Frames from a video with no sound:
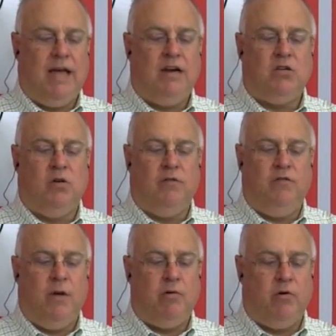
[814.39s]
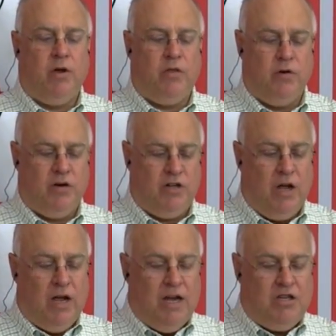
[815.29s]
That is on February 3rd,
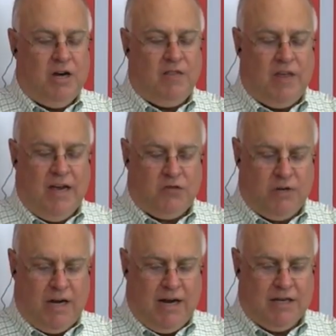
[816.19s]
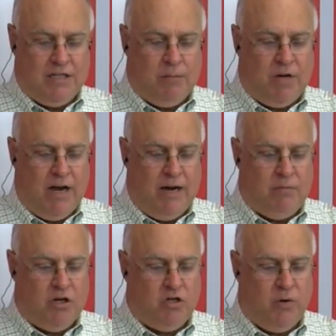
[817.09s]
Jen, thanks for taking some
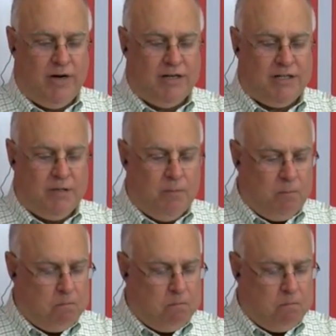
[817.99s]
time to join us.